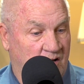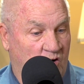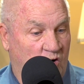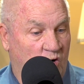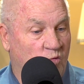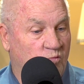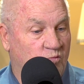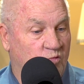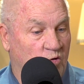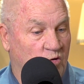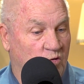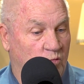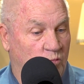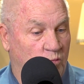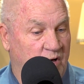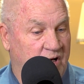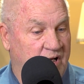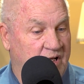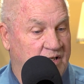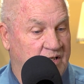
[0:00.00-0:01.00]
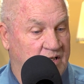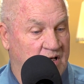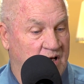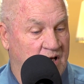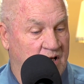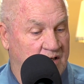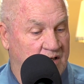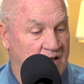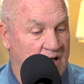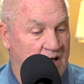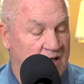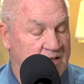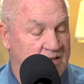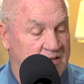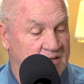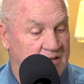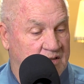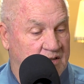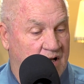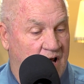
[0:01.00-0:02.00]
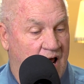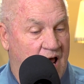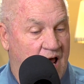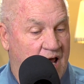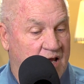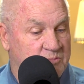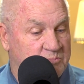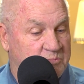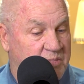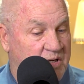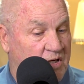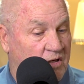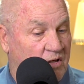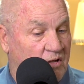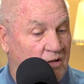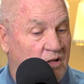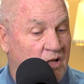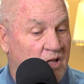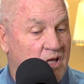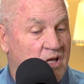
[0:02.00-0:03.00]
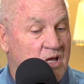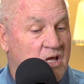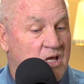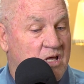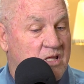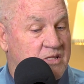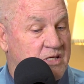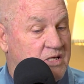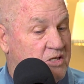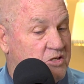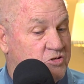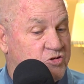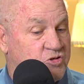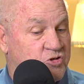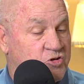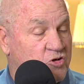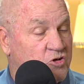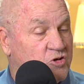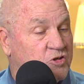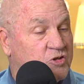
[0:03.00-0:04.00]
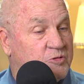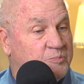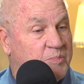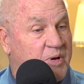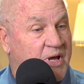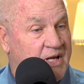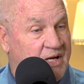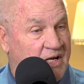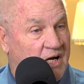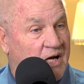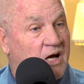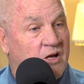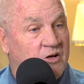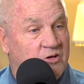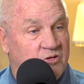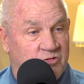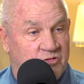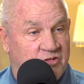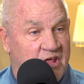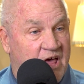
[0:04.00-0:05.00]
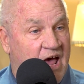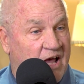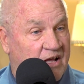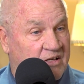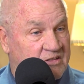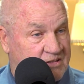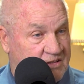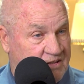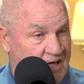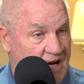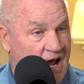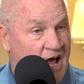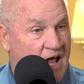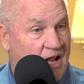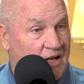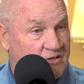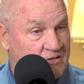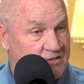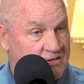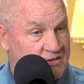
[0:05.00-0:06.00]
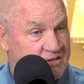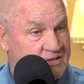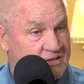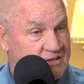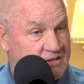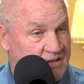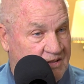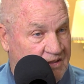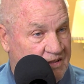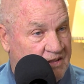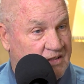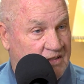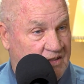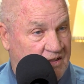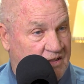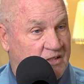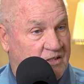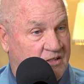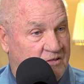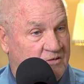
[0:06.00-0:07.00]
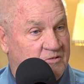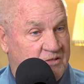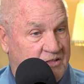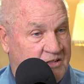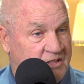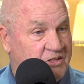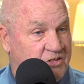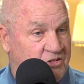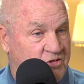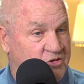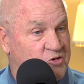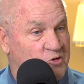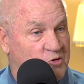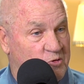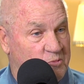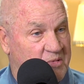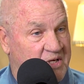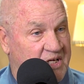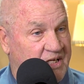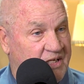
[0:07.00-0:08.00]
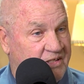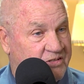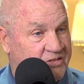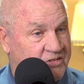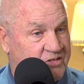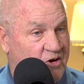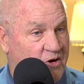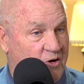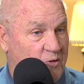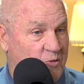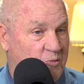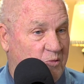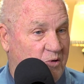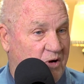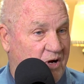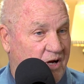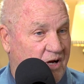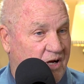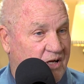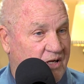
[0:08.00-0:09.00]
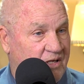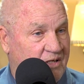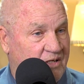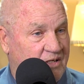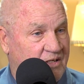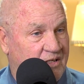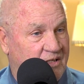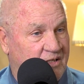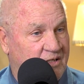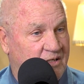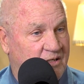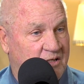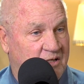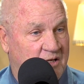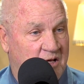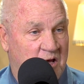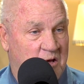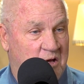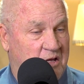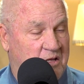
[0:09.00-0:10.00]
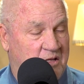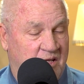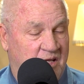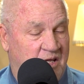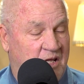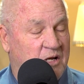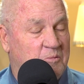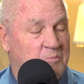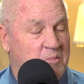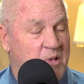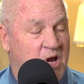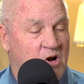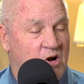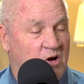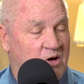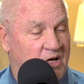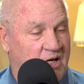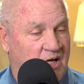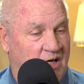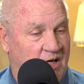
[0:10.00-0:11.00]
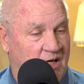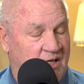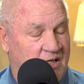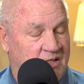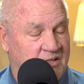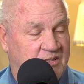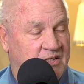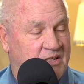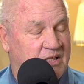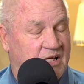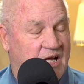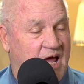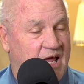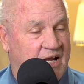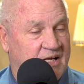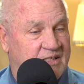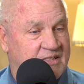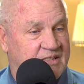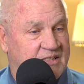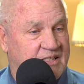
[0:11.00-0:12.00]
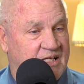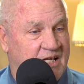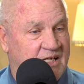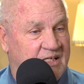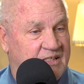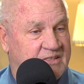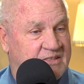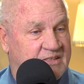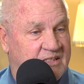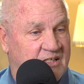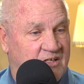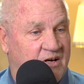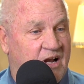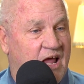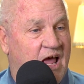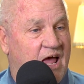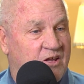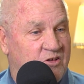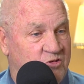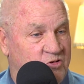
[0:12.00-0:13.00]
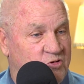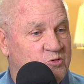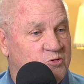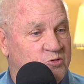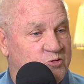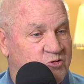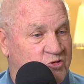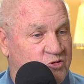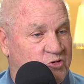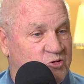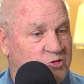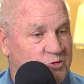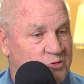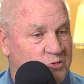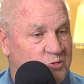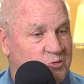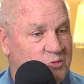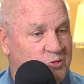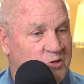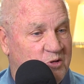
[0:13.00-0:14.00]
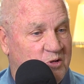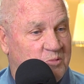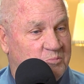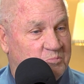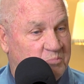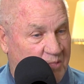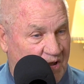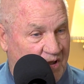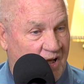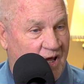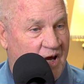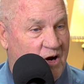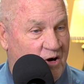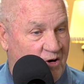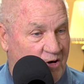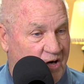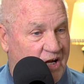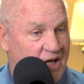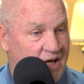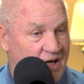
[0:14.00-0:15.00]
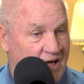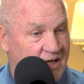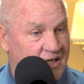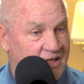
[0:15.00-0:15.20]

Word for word: over a week, 10 days in the hospital, the insurance paid $100,000 to cure me. So, uh, uh, in America, in the United States, they're not used to malaria.